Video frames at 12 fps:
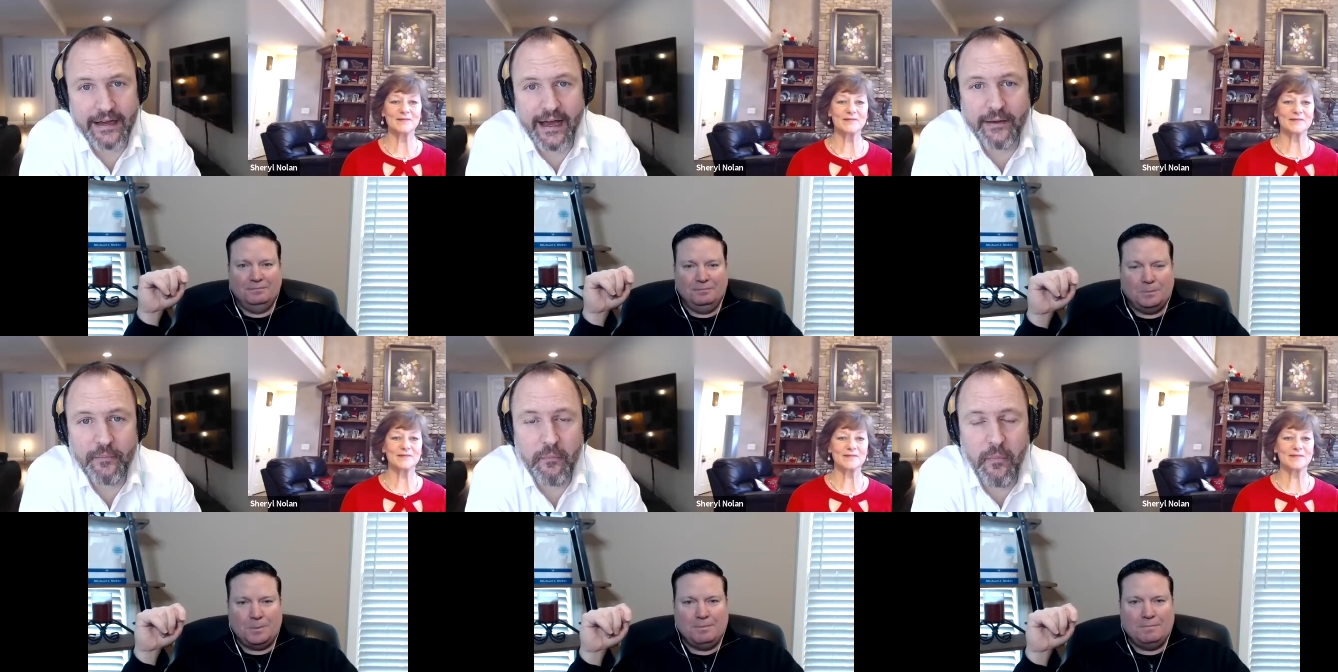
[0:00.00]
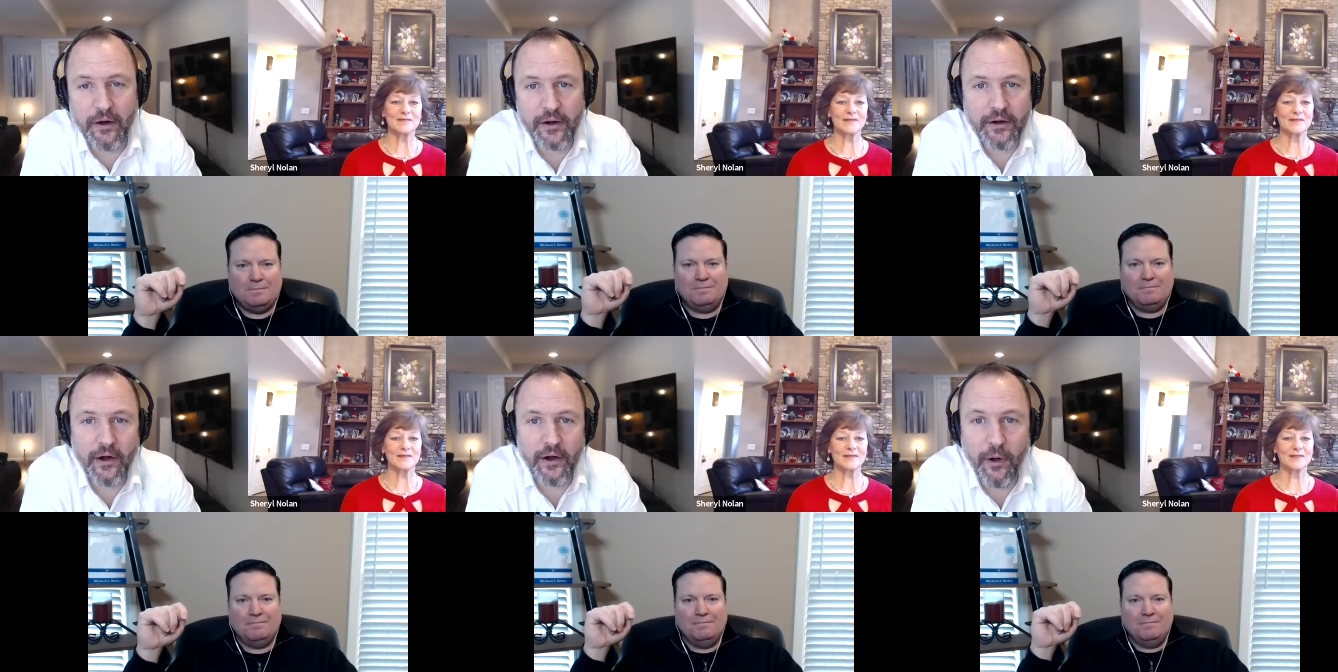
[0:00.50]
Speaker 1: Um,
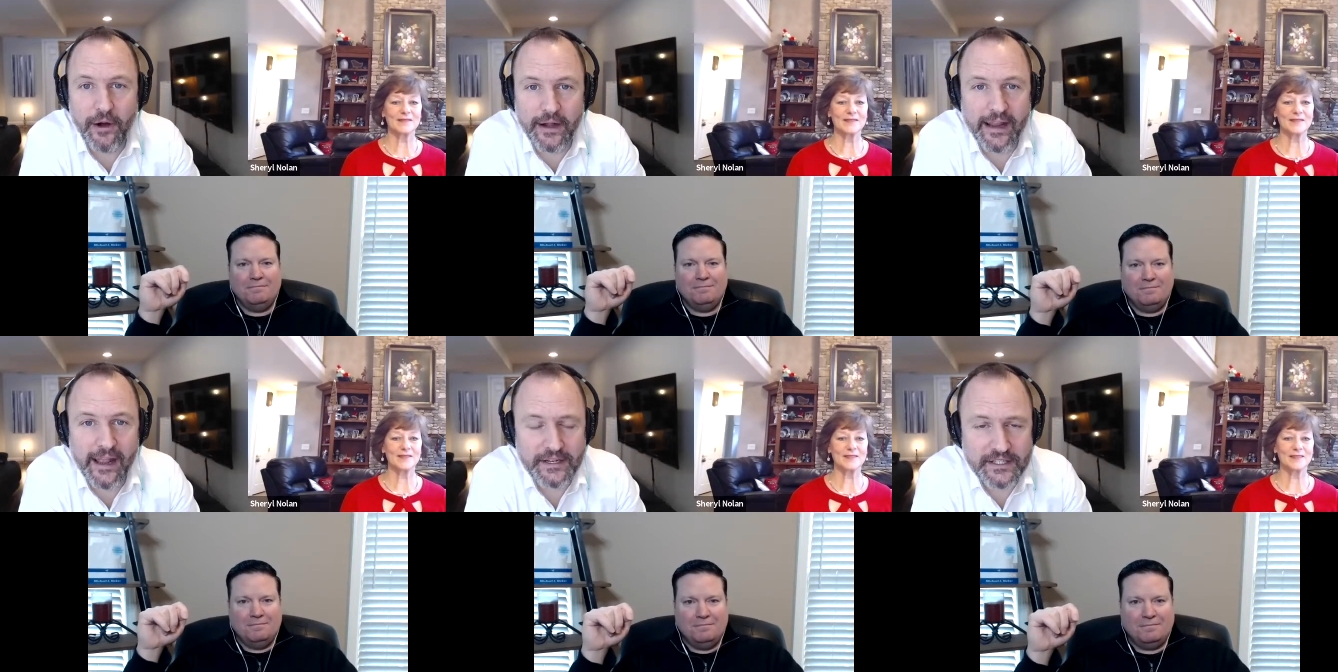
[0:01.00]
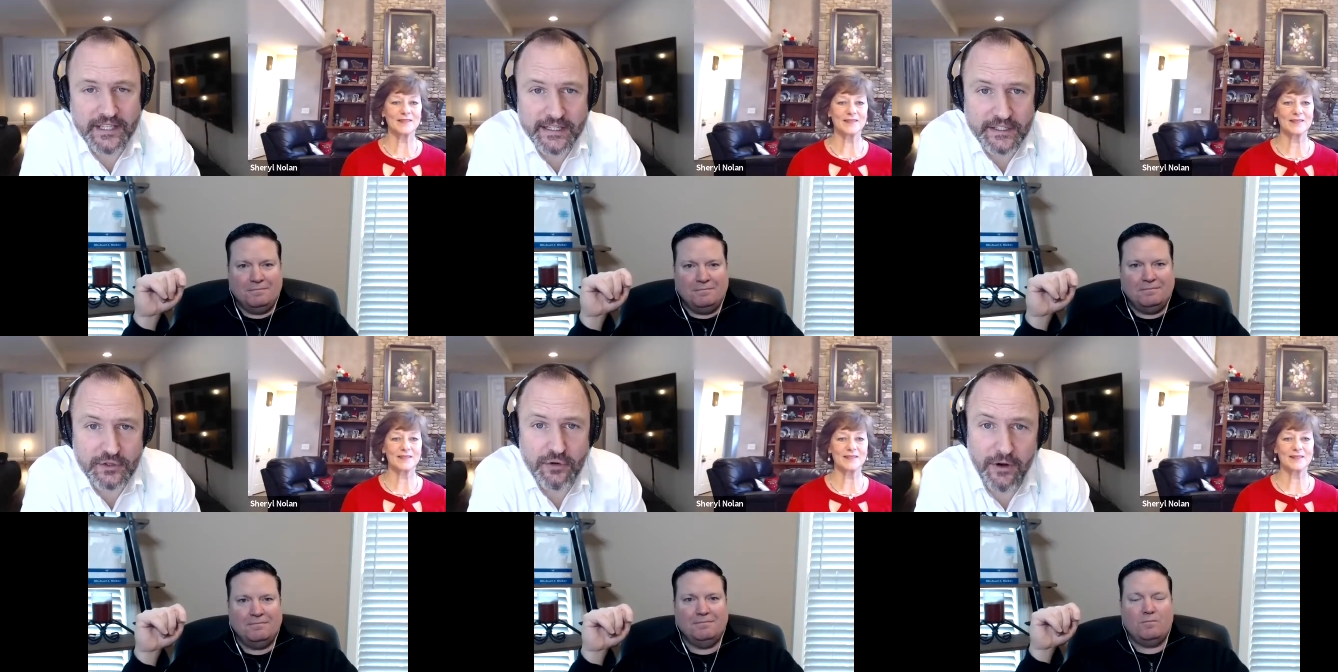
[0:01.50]
our, our marketing agency
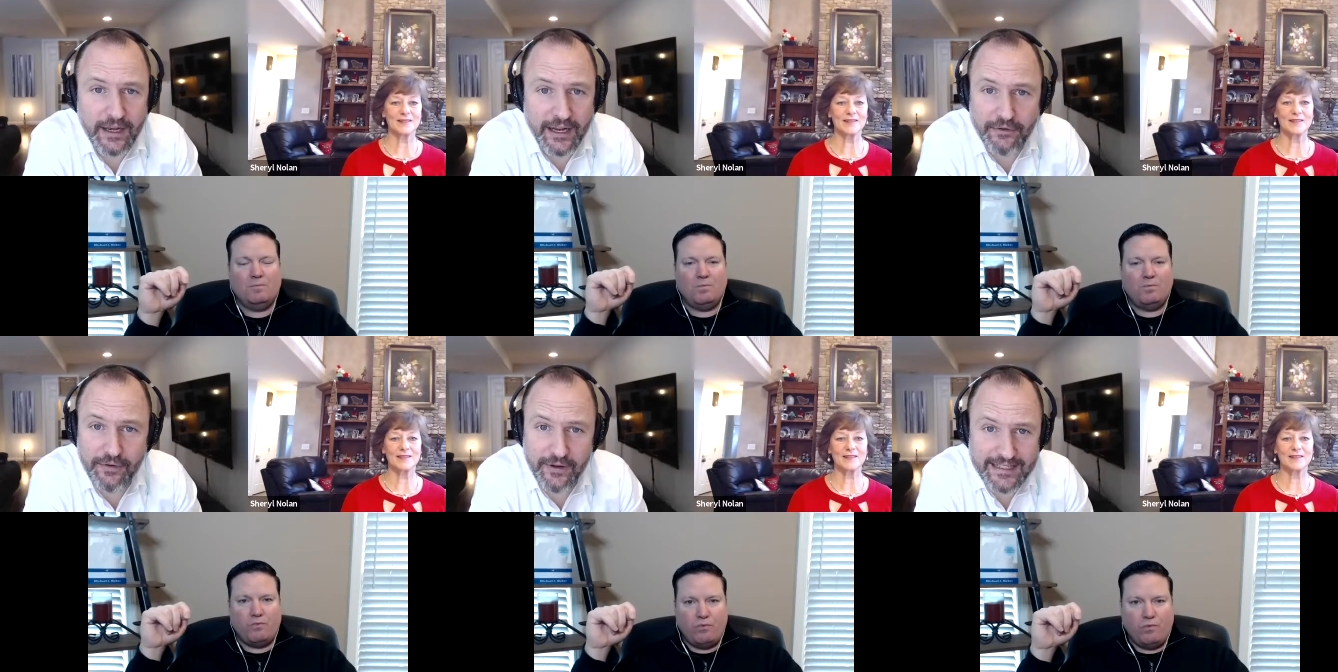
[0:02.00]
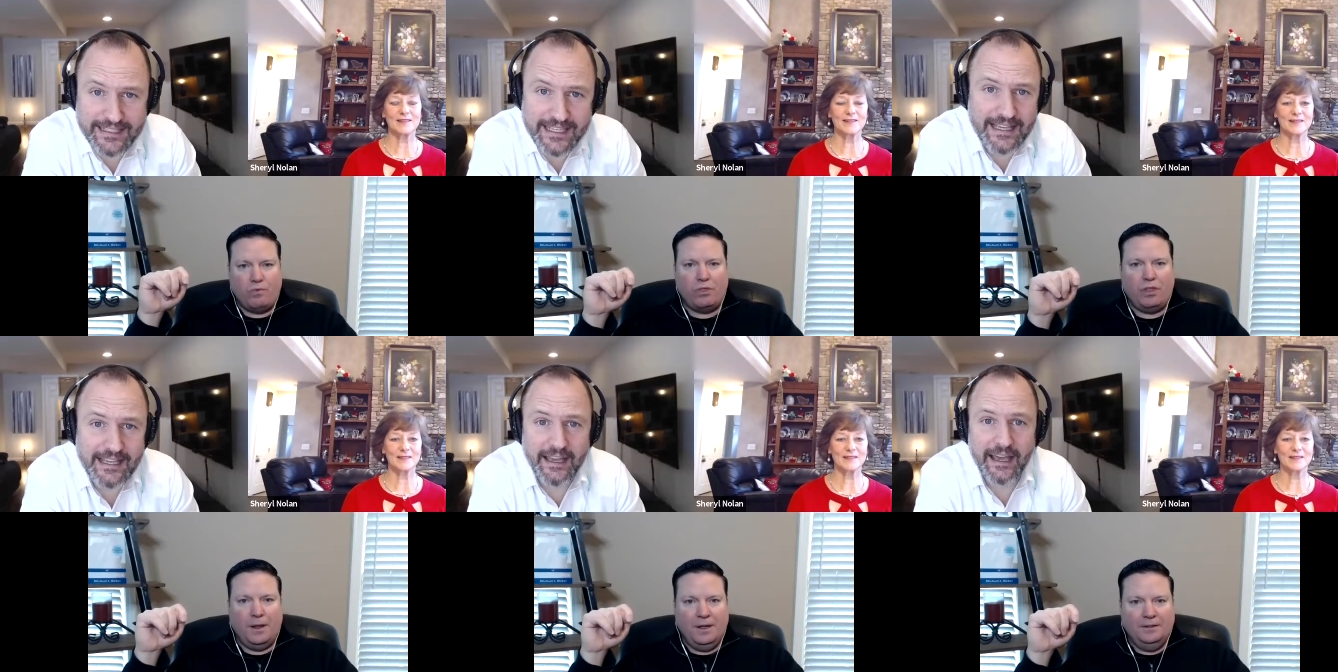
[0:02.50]
is growing like
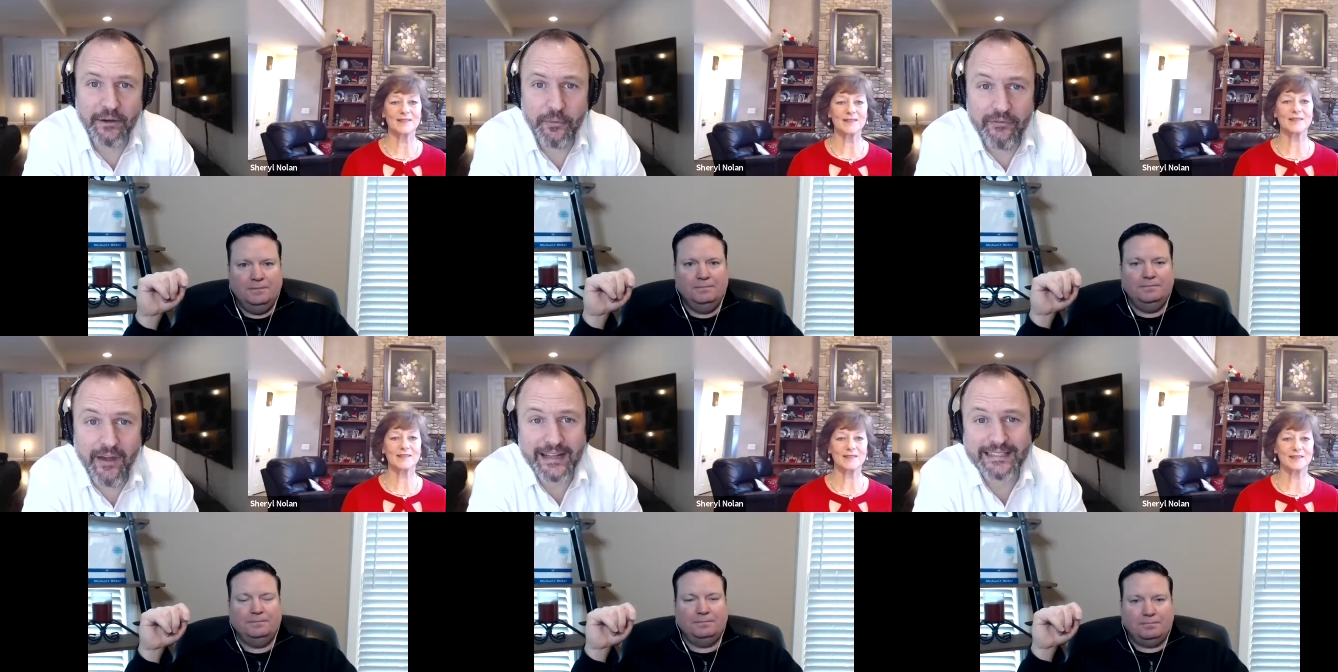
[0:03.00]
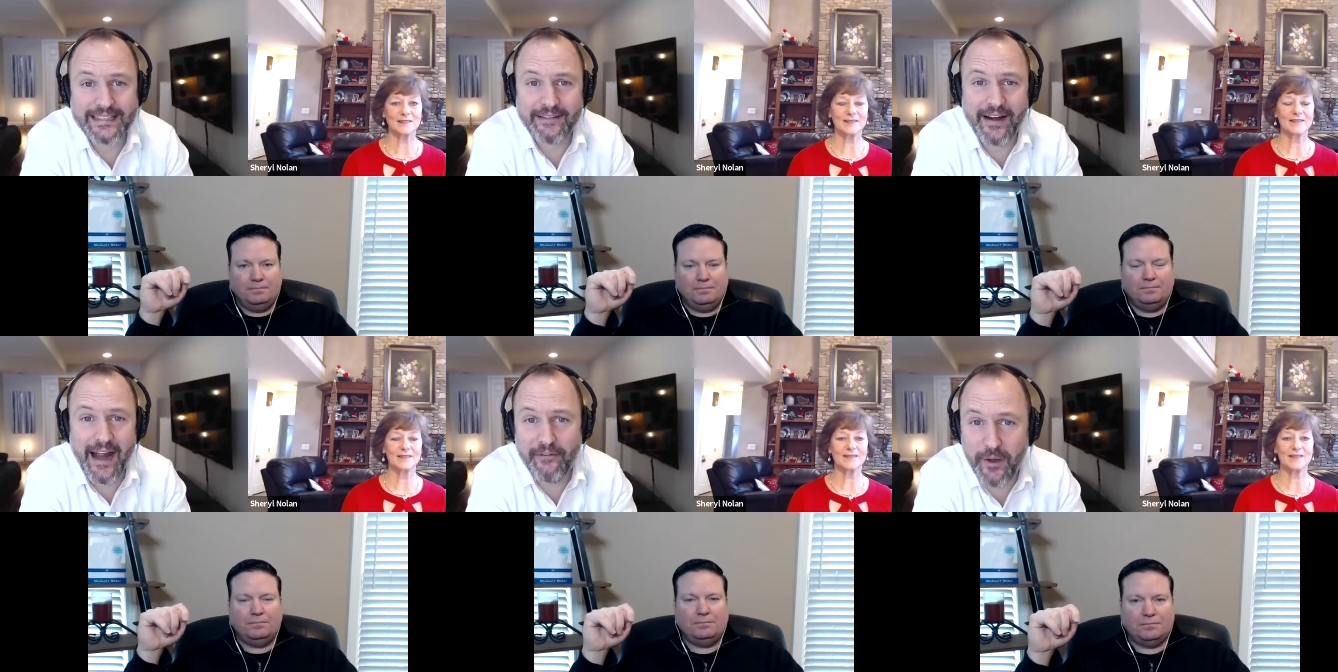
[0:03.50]
crazy, and we've got a
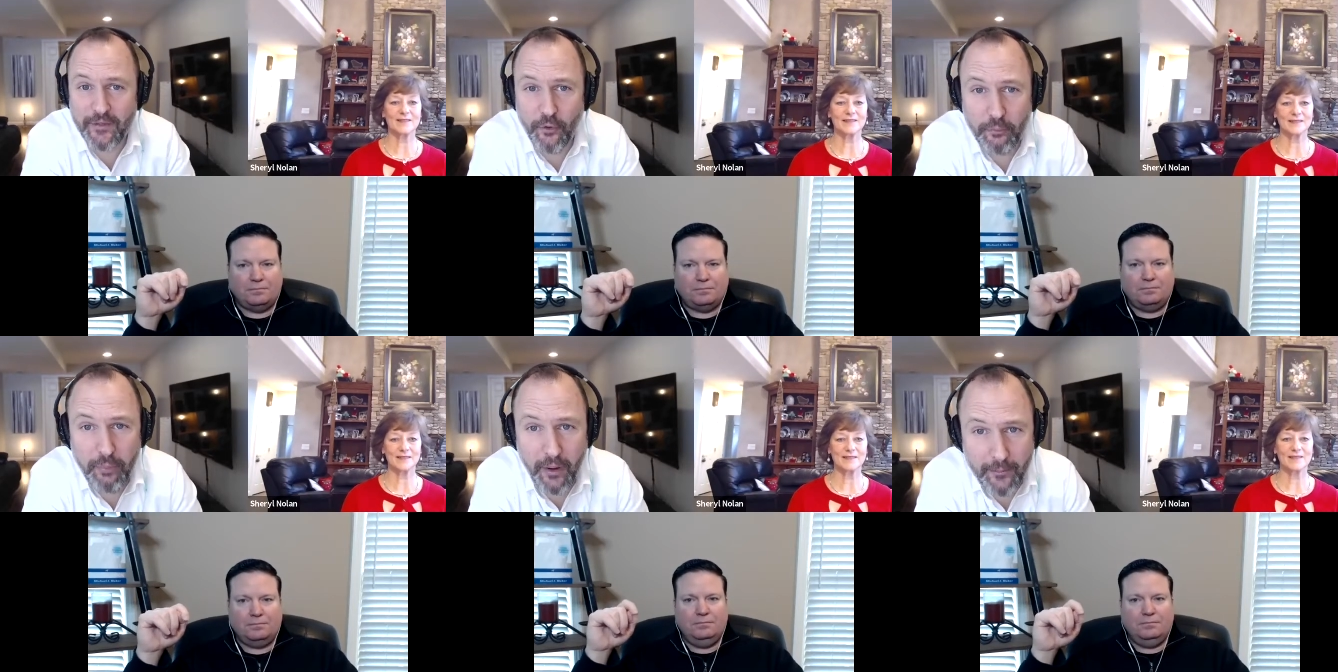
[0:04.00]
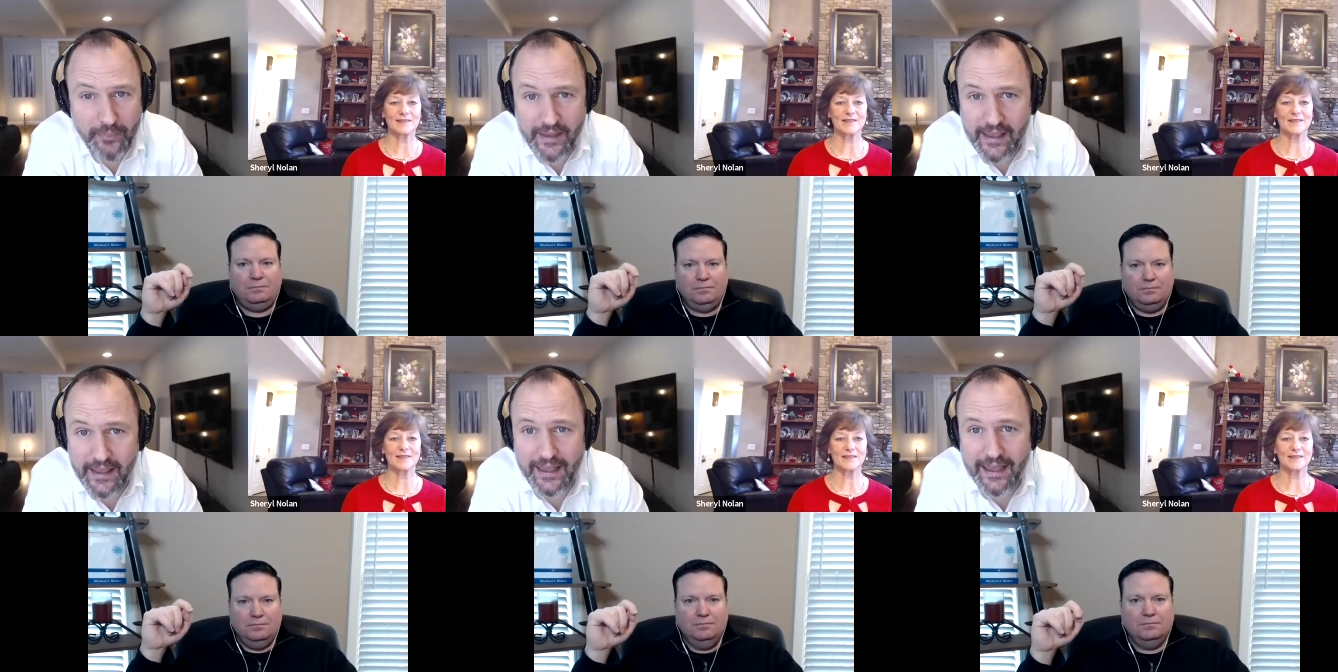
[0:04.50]
seven and a half month old
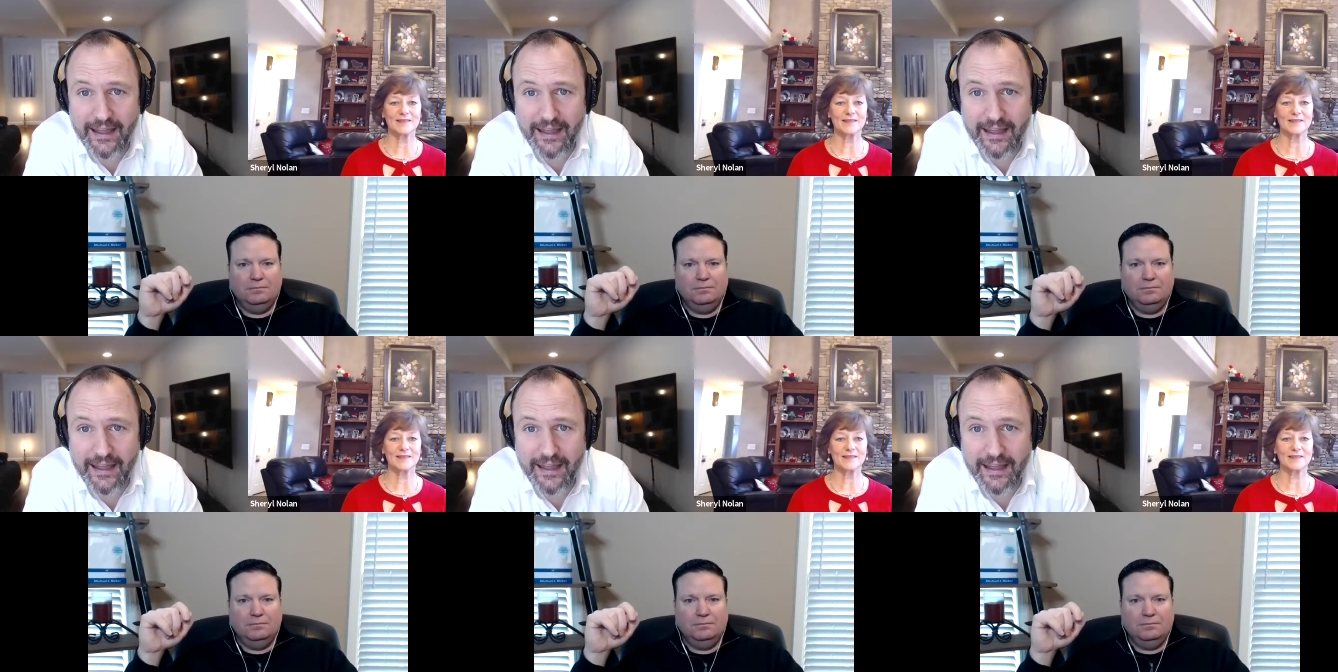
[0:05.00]
puppy.